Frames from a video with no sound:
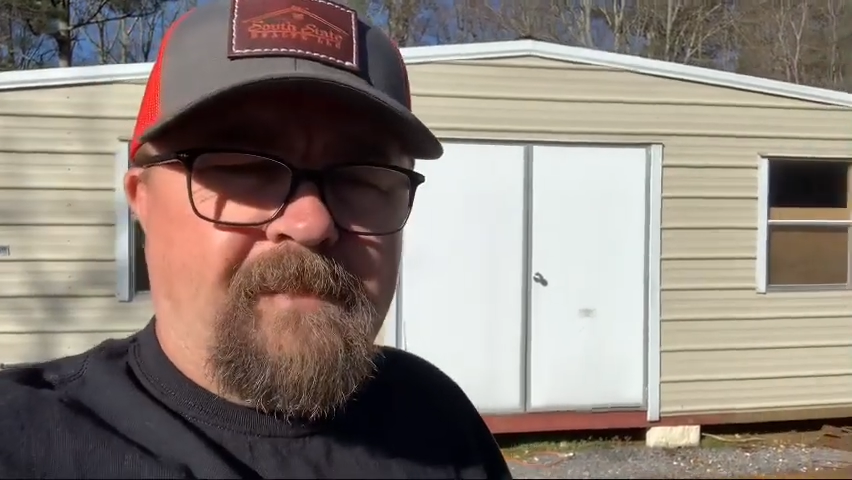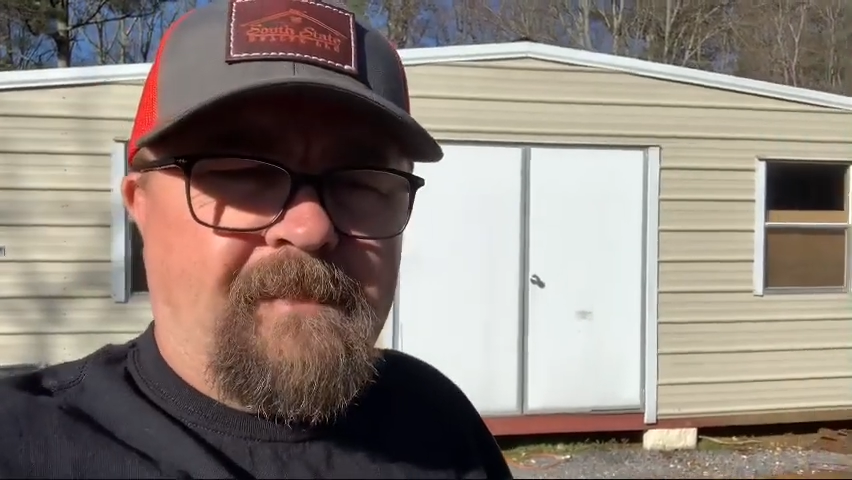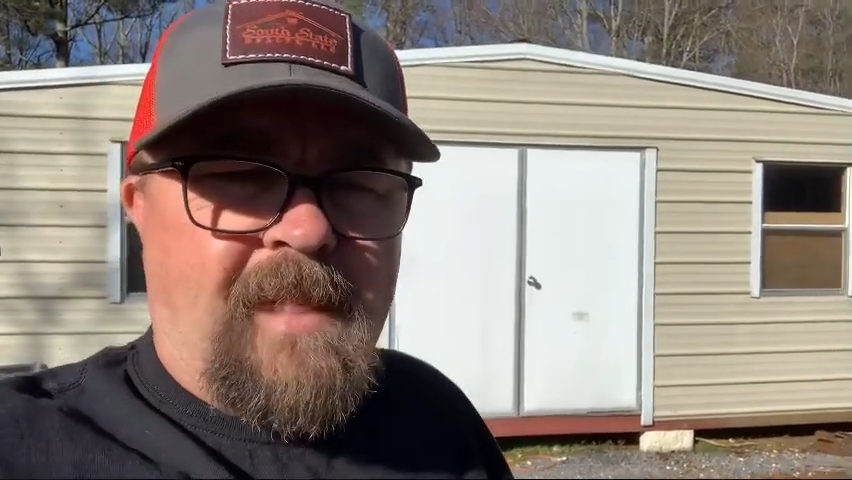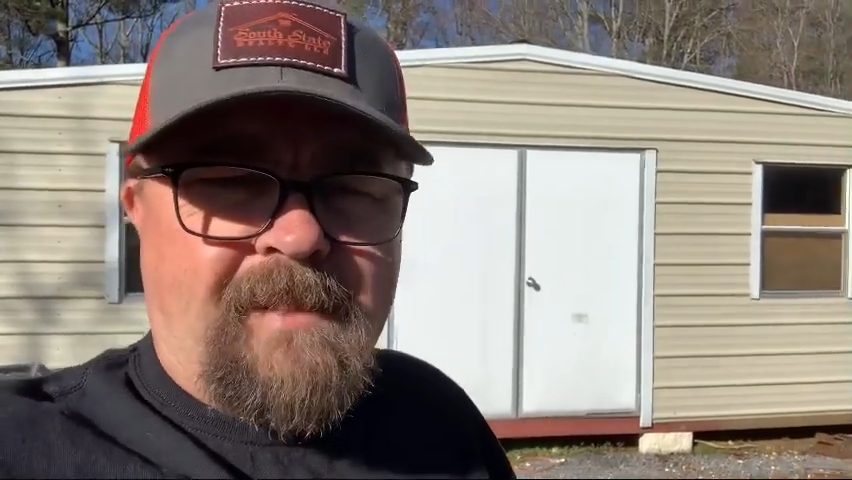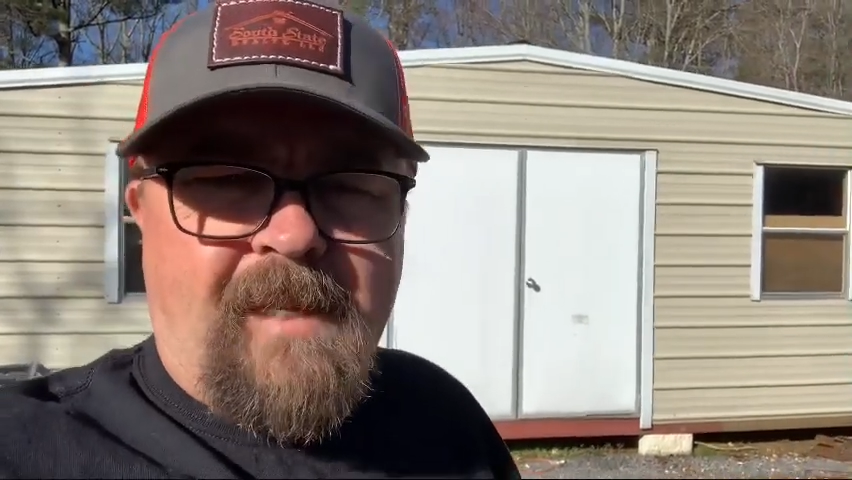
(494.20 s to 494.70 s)

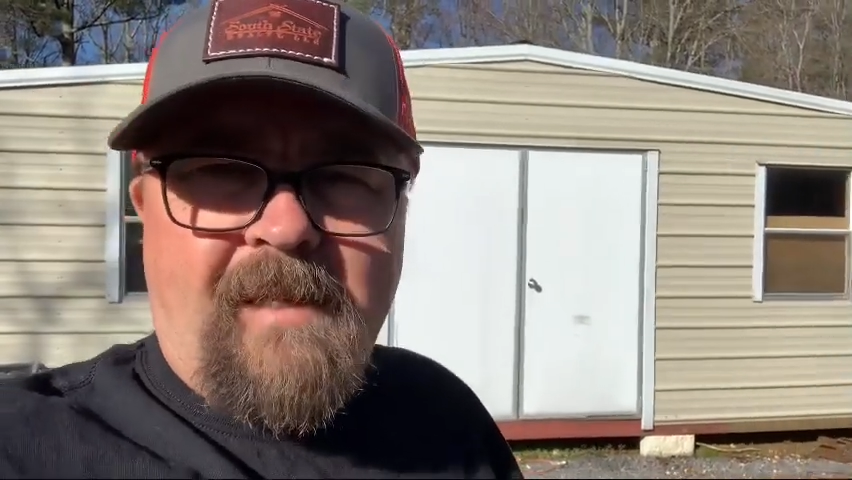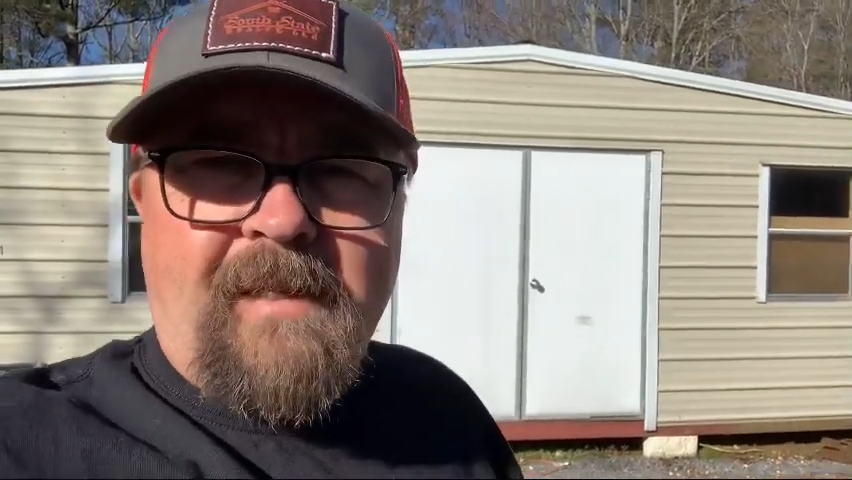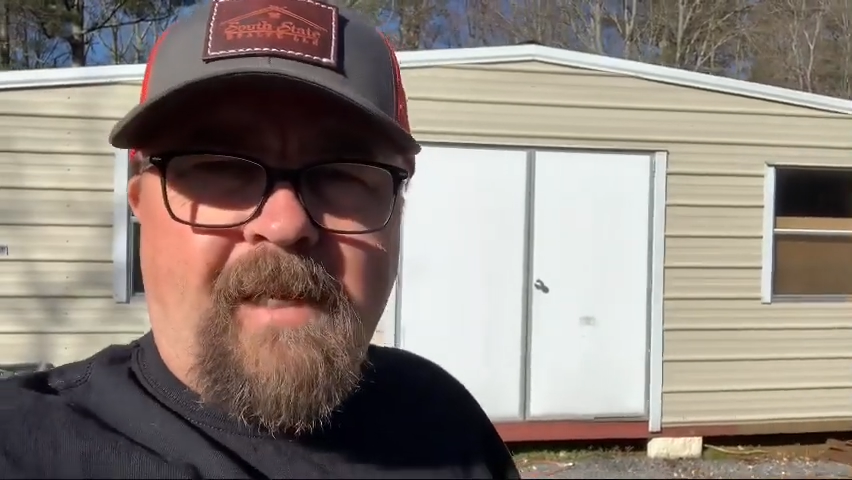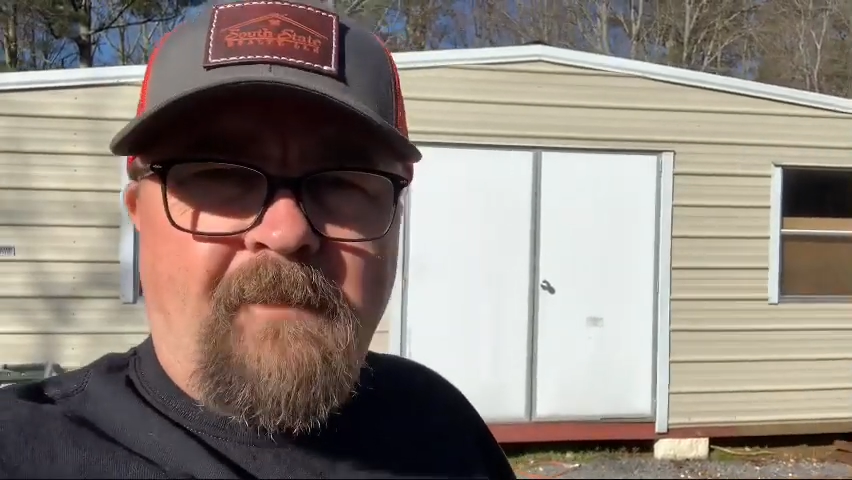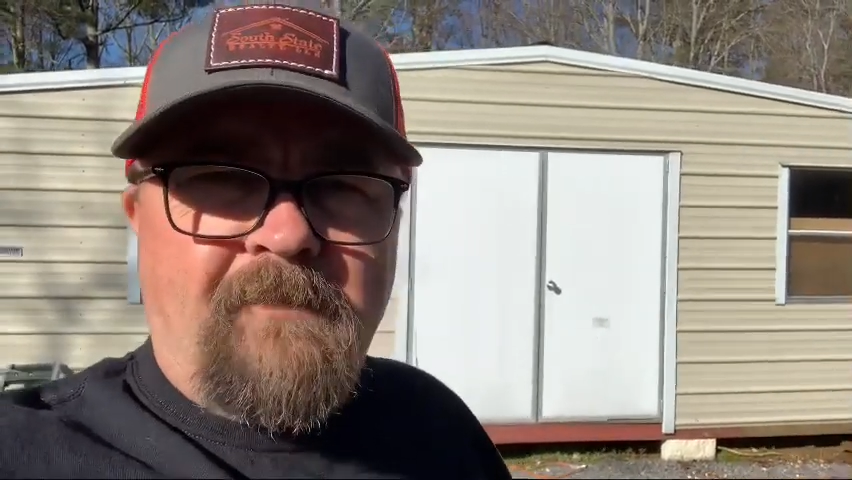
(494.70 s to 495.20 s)
that's how
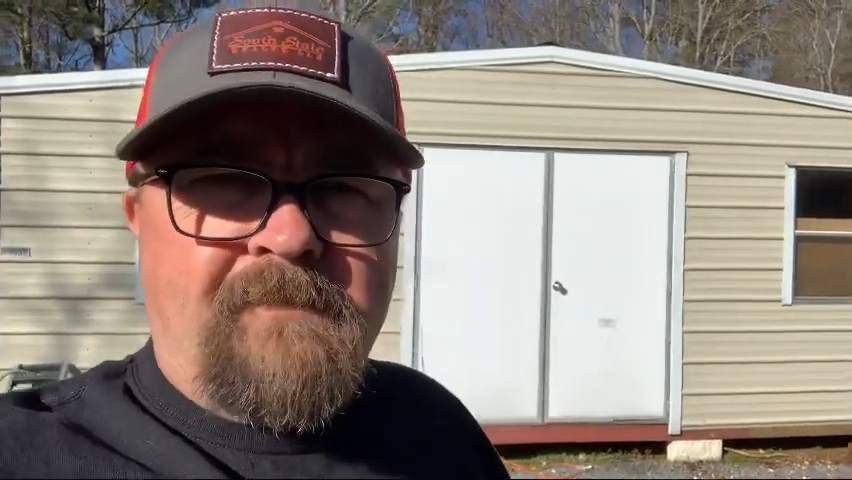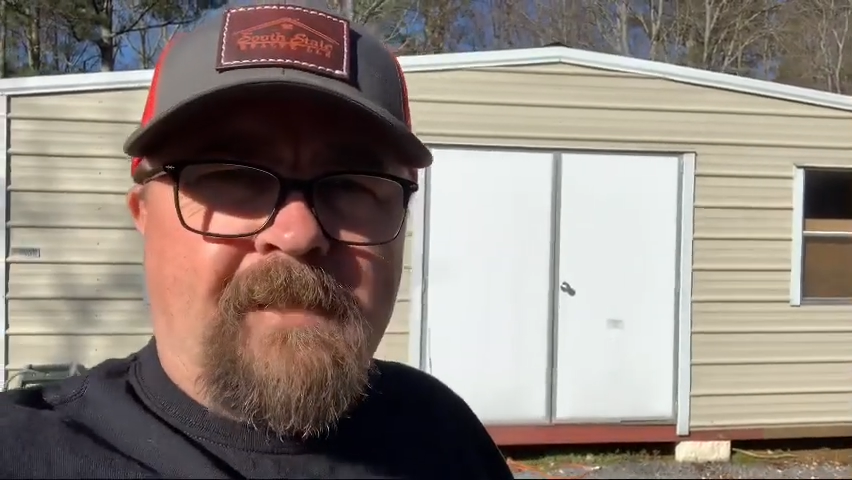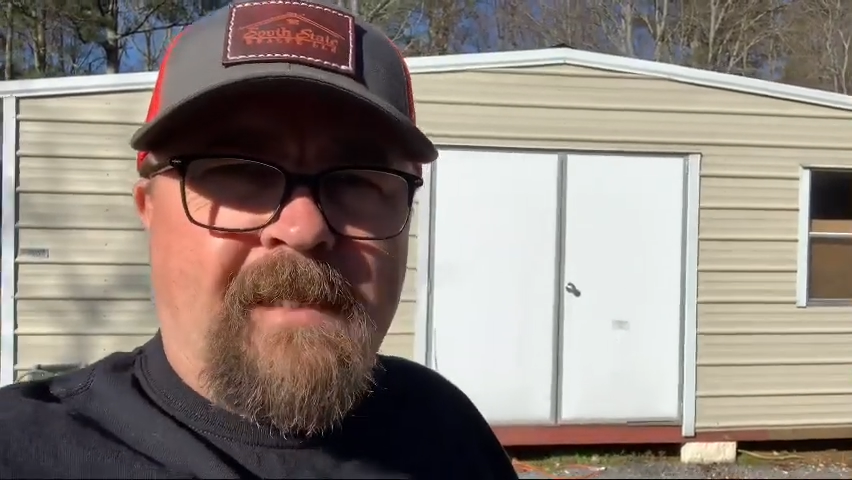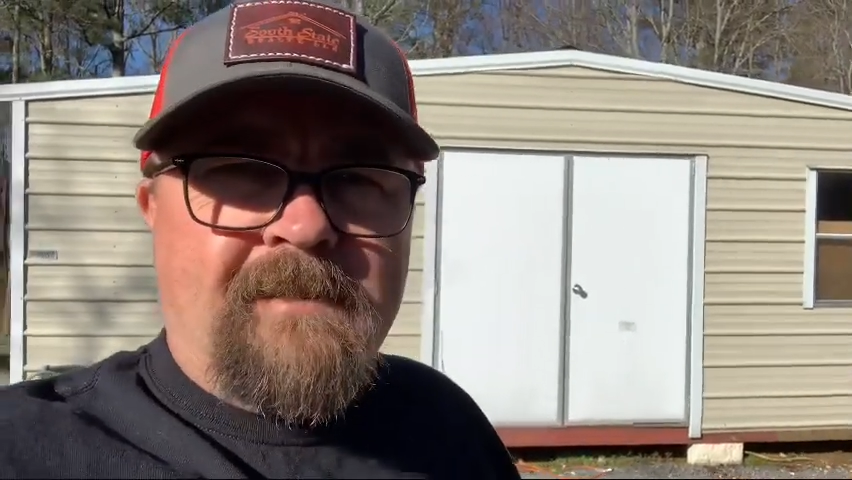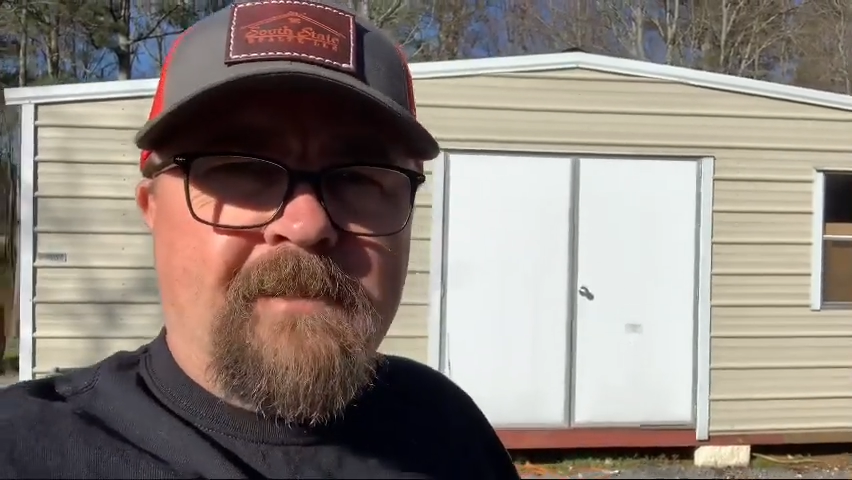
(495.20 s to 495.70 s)
it goes. That's